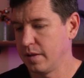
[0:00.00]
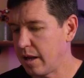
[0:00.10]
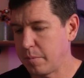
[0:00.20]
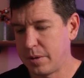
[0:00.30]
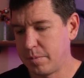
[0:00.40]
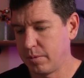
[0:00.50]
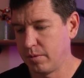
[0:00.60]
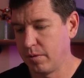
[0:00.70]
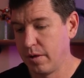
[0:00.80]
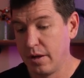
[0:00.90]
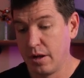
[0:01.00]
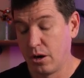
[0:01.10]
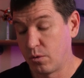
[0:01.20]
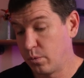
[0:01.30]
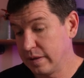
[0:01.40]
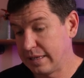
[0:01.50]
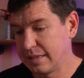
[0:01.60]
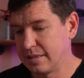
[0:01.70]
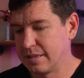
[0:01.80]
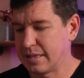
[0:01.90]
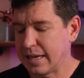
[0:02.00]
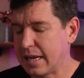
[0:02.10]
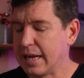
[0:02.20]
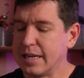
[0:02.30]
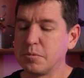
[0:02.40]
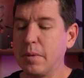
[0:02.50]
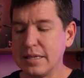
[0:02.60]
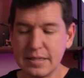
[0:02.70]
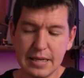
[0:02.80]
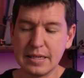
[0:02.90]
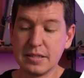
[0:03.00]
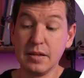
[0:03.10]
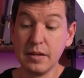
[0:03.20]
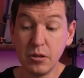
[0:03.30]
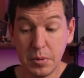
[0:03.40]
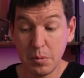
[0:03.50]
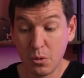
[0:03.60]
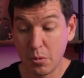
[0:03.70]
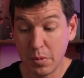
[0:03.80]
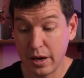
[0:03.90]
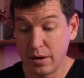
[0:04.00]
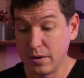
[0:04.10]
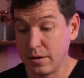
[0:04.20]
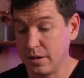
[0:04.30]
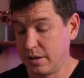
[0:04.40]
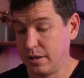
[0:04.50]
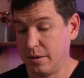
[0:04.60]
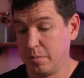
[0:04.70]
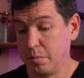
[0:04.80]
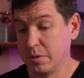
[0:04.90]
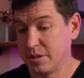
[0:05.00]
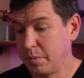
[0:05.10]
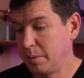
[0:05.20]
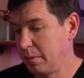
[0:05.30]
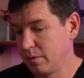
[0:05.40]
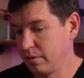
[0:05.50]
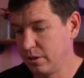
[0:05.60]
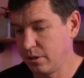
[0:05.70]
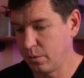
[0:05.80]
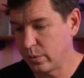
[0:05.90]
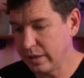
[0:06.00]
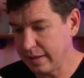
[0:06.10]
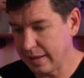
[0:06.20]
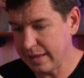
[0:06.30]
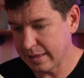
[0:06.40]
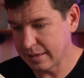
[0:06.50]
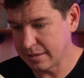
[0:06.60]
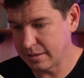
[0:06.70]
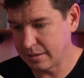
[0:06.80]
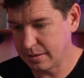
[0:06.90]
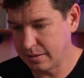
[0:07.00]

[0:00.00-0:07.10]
lot of people are really into this. I guess my aesthetic is a little bit more modern, but some people, you know, really like this.